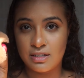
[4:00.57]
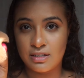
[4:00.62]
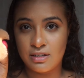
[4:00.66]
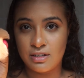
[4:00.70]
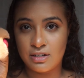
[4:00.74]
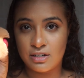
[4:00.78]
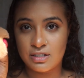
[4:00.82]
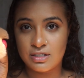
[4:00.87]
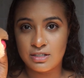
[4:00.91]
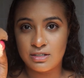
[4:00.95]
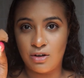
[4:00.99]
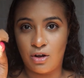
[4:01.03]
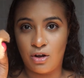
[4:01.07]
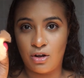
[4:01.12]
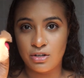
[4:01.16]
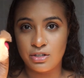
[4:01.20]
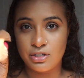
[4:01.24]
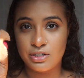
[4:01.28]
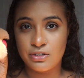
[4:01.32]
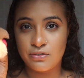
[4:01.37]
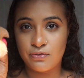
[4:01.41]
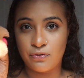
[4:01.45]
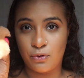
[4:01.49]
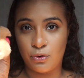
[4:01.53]
it looks all
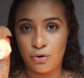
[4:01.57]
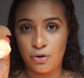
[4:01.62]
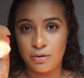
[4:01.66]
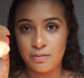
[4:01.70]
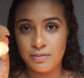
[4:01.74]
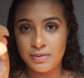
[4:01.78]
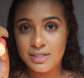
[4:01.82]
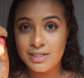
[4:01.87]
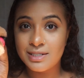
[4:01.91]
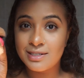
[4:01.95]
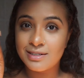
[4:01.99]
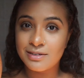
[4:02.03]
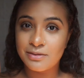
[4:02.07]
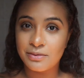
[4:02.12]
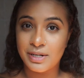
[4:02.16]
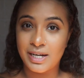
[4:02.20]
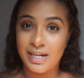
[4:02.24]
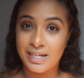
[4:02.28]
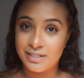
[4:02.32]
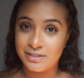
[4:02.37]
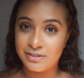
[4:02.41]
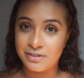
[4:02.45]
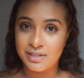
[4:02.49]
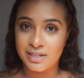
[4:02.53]
disformed when
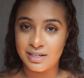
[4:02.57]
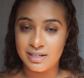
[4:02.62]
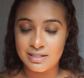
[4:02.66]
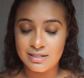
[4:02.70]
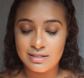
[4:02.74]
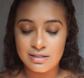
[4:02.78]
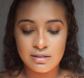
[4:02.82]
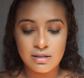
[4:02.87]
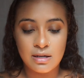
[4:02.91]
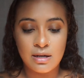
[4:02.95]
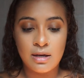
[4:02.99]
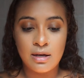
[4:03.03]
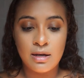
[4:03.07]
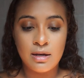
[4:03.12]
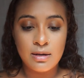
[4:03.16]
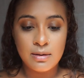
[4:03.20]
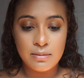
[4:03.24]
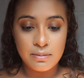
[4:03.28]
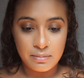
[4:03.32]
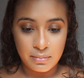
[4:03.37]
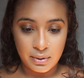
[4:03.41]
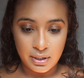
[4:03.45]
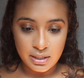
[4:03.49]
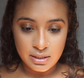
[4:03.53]
I do this.
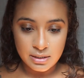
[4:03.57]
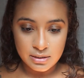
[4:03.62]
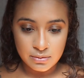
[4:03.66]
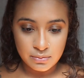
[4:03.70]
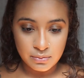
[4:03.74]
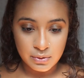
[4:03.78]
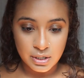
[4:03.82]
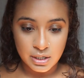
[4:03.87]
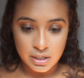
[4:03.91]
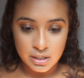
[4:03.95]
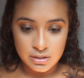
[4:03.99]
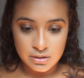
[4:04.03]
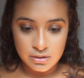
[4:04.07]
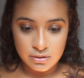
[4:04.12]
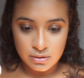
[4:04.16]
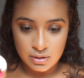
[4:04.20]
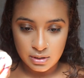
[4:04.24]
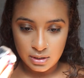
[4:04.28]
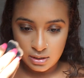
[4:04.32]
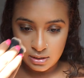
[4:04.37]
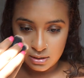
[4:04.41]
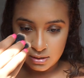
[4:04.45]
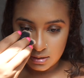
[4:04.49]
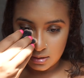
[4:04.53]
But we're going to do
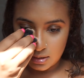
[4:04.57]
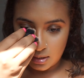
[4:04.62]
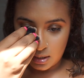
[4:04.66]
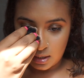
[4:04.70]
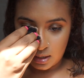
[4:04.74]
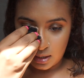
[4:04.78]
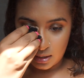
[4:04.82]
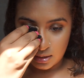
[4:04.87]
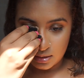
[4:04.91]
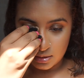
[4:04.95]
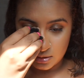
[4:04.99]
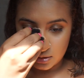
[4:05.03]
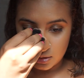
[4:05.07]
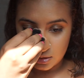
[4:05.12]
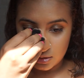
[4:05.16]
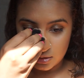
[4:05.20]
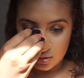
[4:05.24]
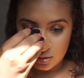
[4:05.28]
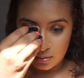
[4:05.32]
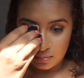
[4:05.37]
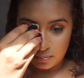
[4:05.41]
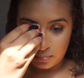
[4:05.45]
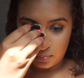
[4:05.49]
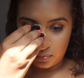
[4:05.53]
this and
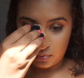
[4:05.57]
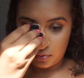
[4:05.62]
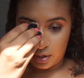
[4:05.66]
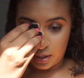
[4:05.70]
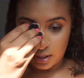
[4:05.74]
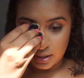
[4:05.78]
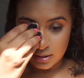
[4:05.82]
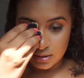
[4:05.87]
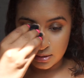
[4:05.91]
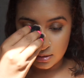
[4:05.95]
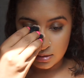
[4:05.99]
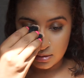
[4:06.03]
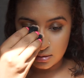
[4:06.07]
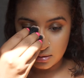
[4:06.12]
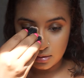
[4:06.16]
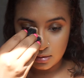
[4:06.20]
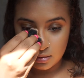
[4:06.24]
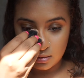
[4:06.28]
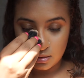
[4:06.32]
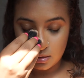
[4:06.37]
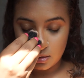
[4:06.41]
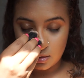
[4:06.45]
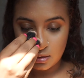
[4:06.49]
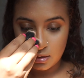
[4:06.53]
just press
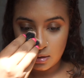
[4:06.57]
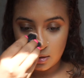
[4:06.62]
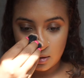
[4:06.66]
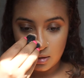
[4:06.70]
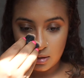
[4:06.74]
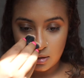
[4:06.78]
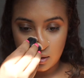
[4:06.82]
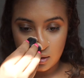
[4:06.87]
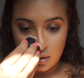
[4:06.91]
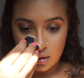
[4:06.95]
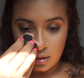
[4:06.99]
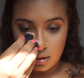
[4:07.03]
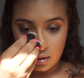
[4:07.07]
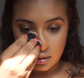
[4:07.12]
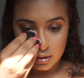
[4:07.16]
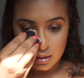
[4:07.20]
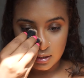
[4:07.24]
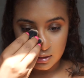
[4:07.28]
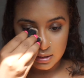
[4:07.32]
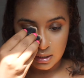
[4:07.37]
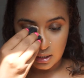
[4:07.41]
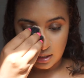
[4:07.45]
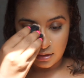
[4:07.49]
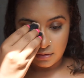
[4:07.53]
on the
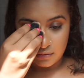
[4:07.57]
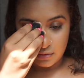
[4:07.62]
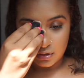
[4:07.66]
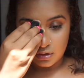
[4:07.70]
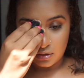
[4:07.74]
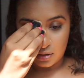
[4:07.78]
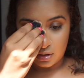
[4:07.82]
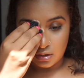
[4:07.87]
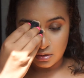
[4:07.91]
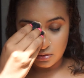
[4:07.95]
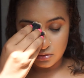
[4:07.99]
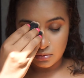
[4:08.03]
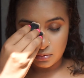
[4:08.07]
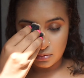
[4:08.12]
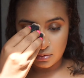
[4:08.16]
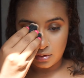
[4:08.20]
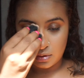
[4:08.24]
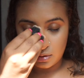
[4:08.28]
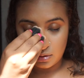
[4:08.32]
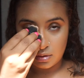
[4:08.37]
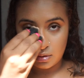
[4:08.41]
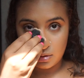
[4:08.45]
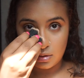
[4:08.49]
side of the contour.